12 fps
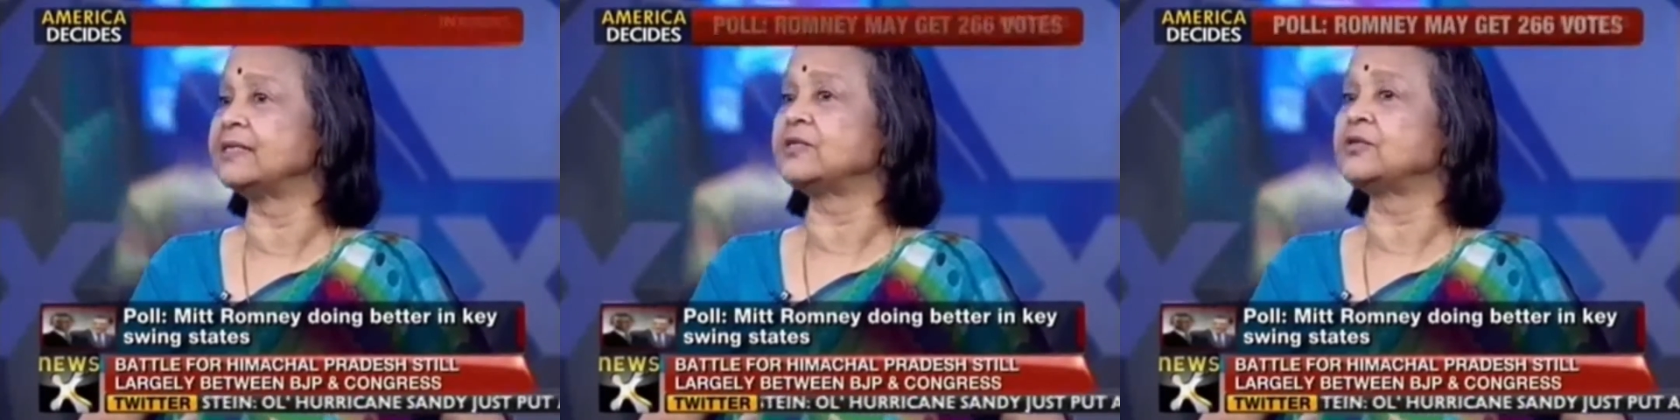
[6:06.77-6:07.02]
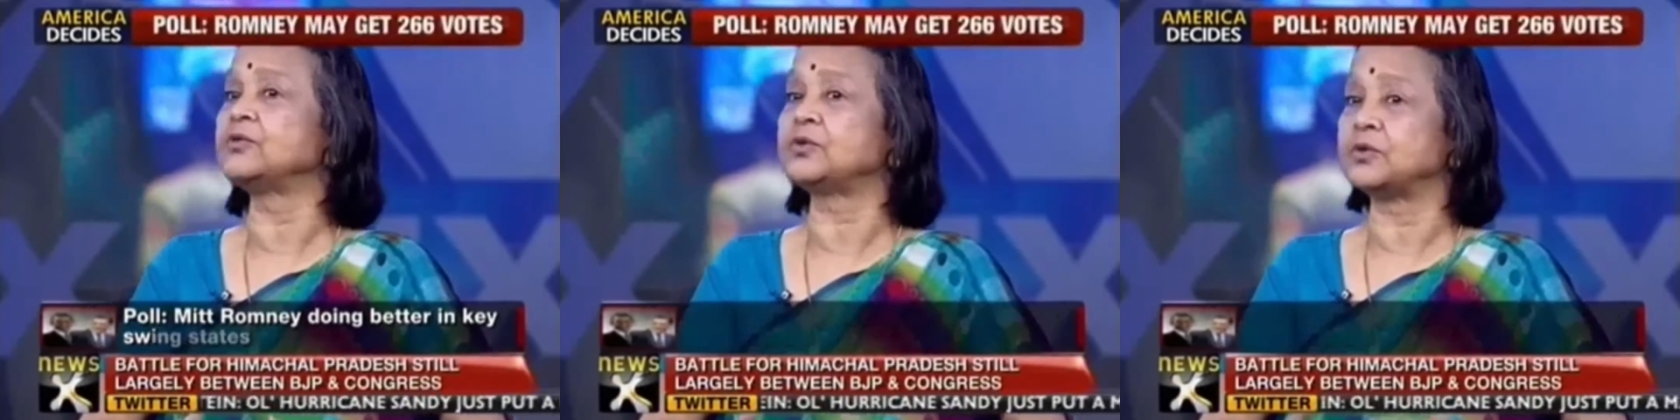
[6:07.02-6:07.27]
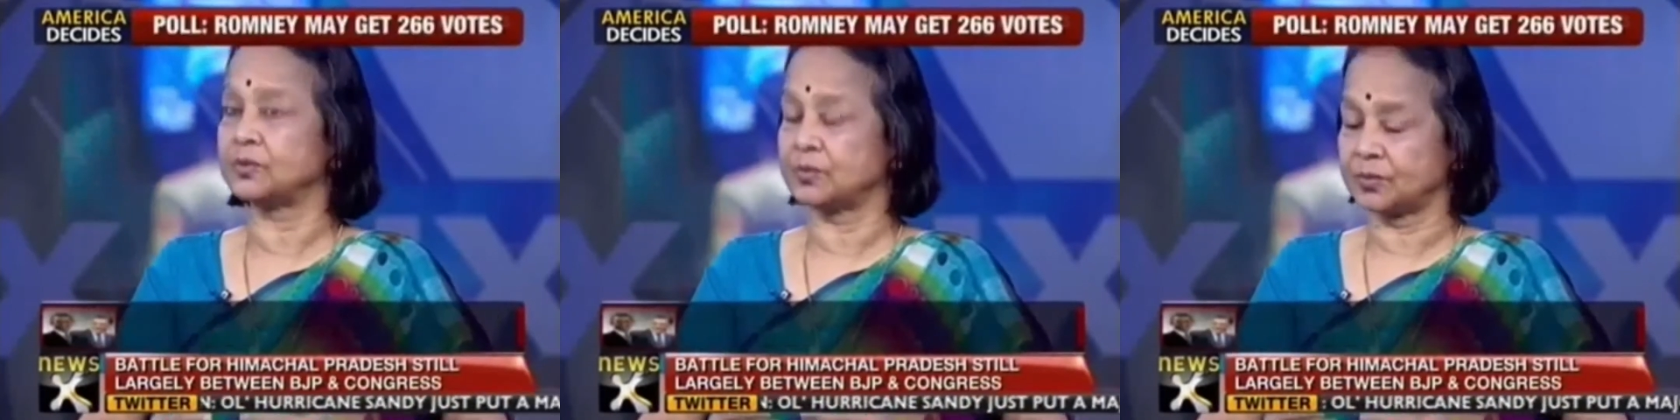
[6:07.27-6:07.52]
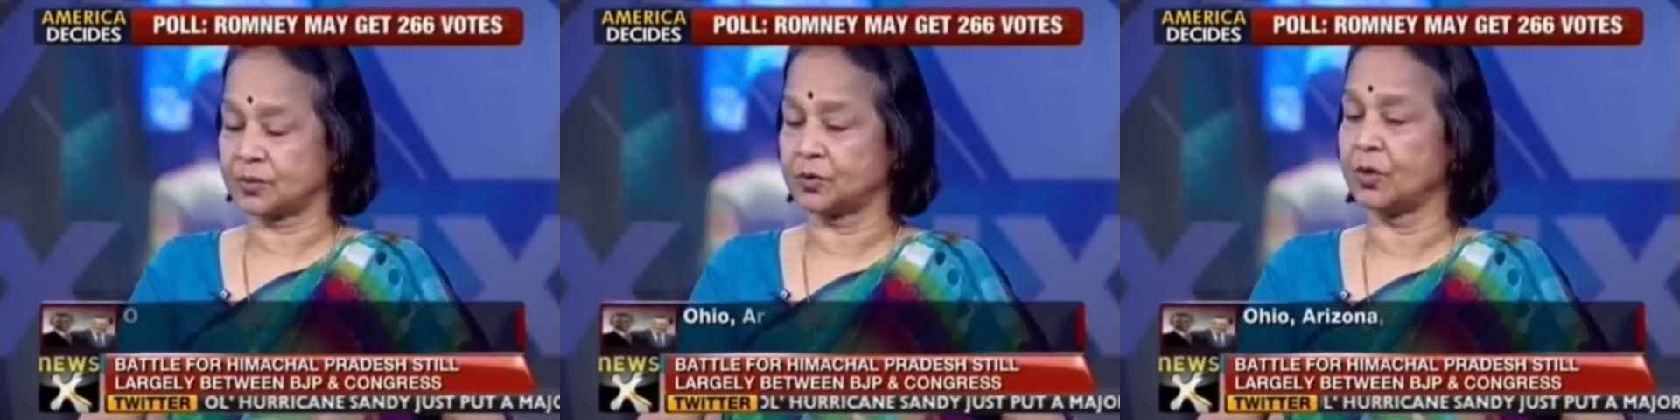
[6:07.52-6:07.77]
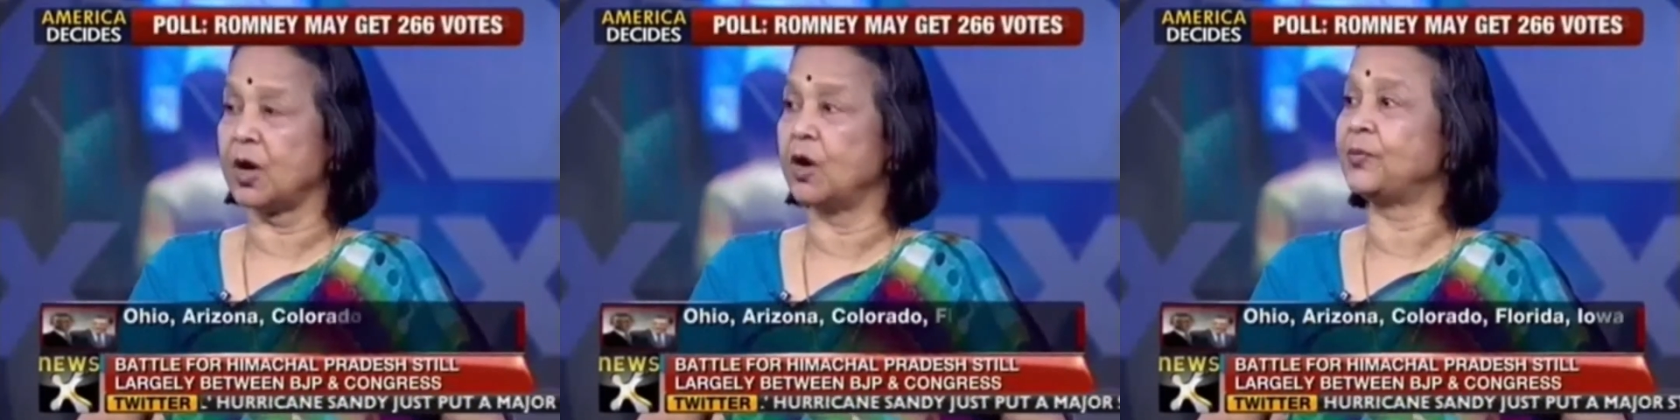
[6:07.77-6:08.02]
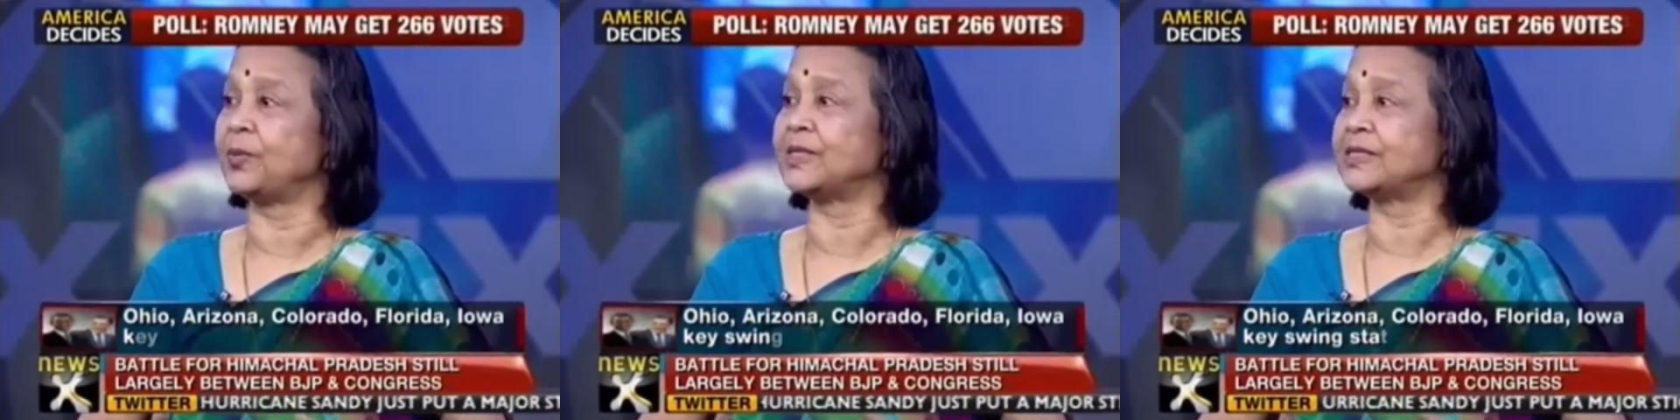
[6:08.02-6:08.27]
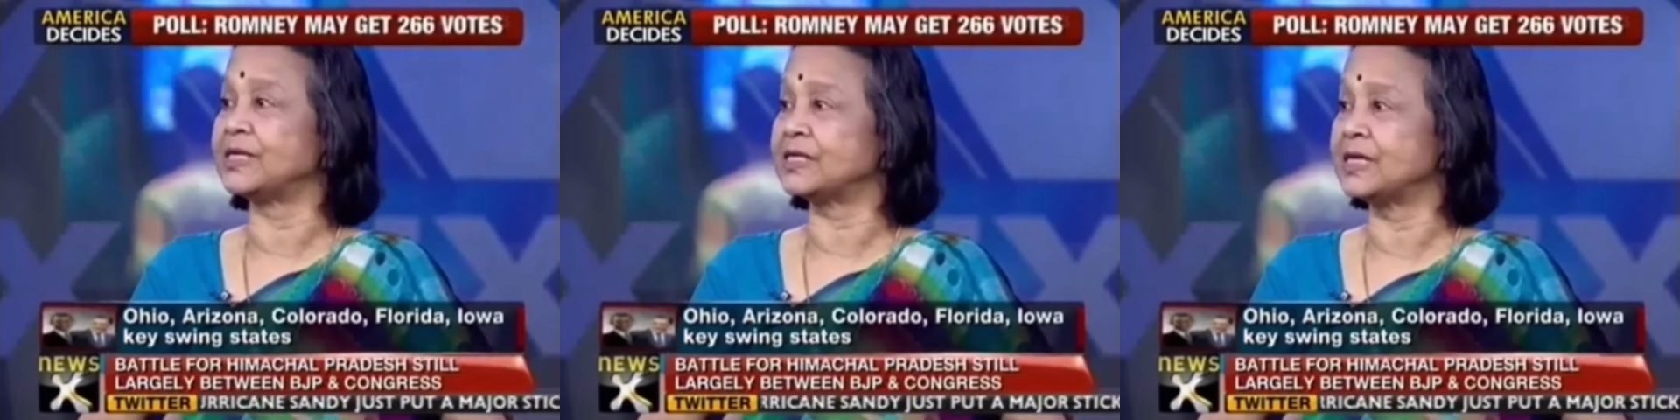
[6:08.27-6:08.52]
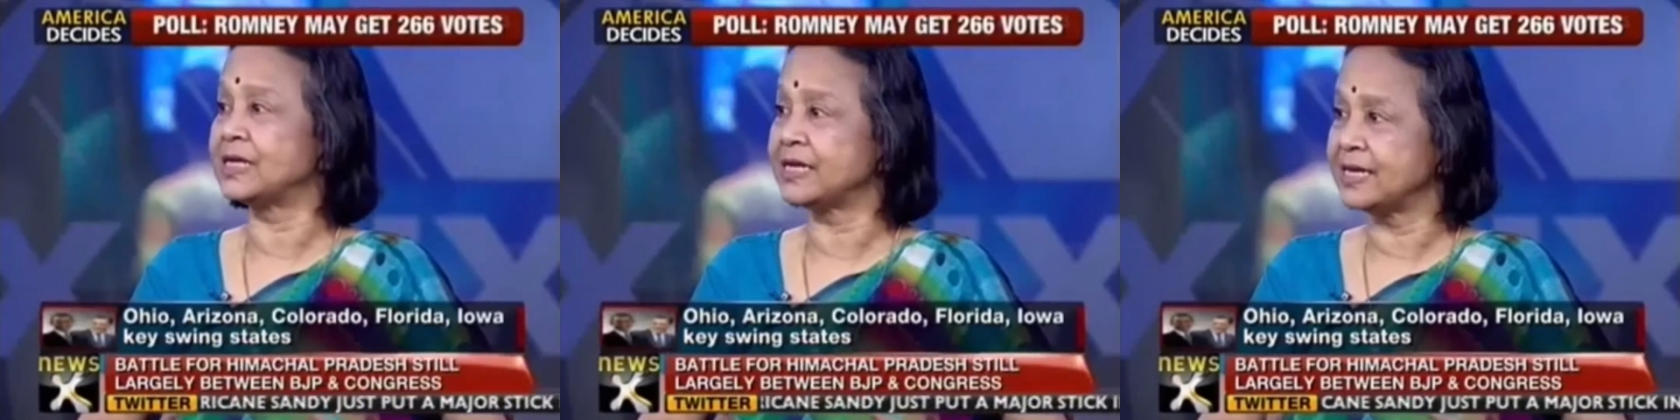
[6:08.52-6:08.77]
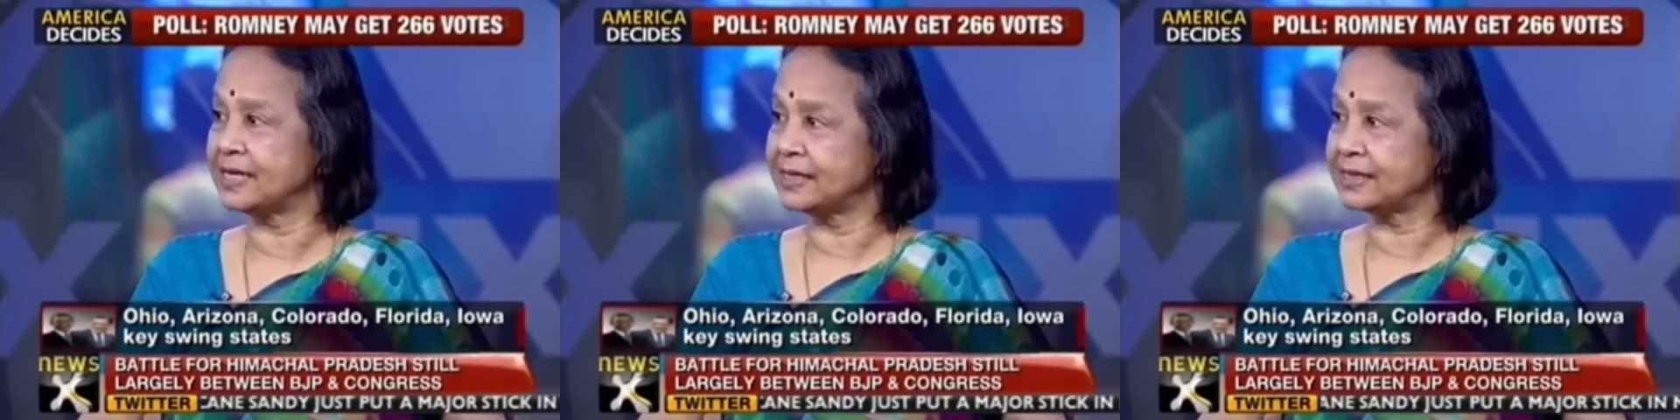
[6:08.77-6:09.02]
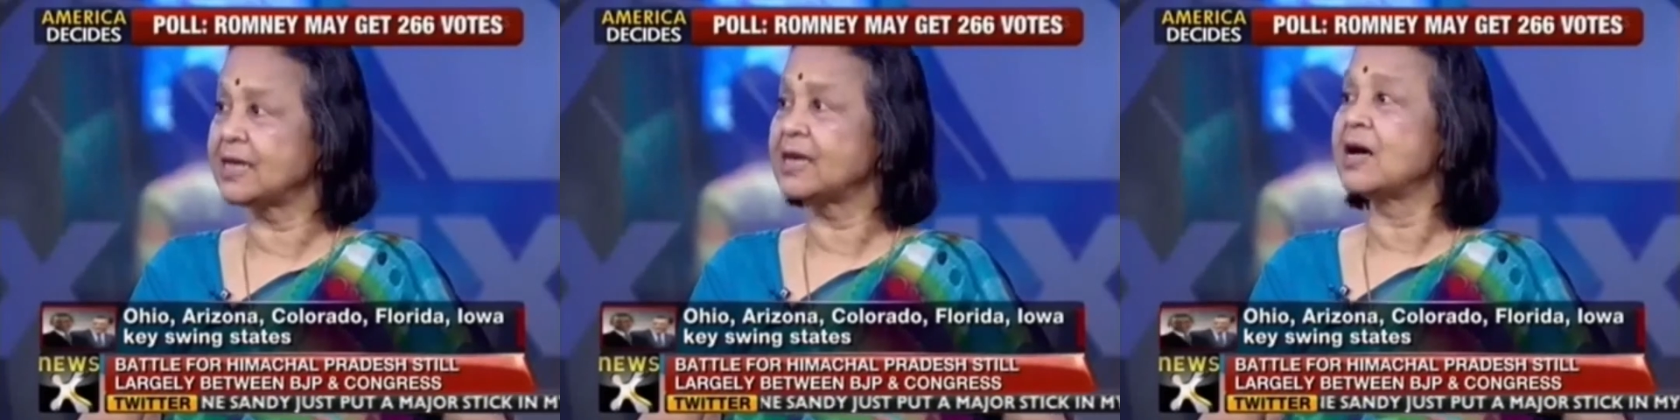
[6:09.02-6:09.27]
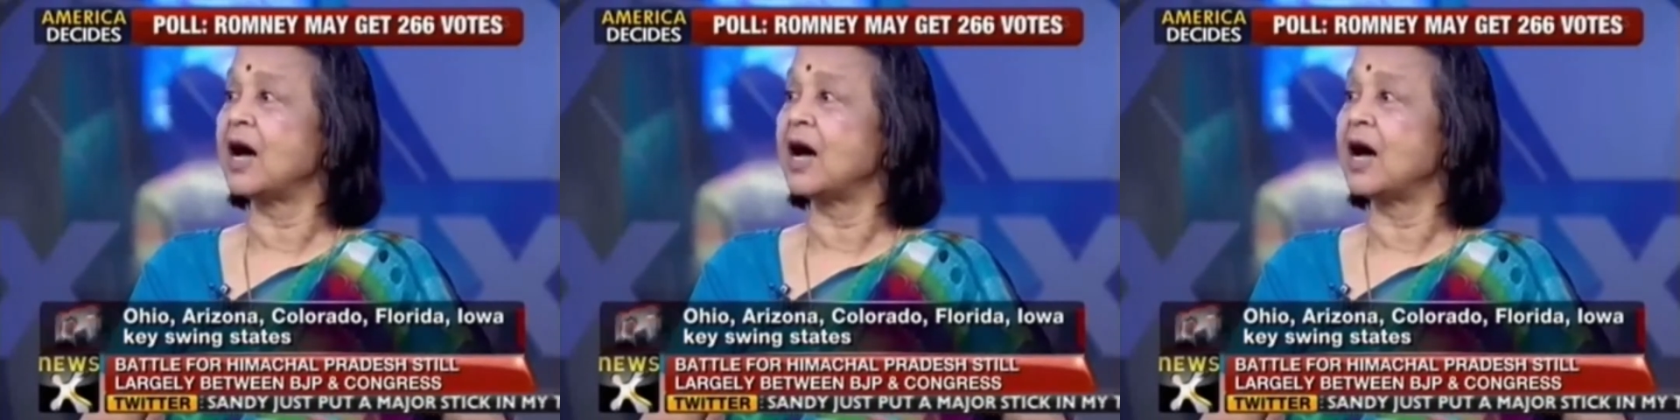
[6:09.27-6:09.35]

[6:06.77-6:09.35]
is to show how presidential he is,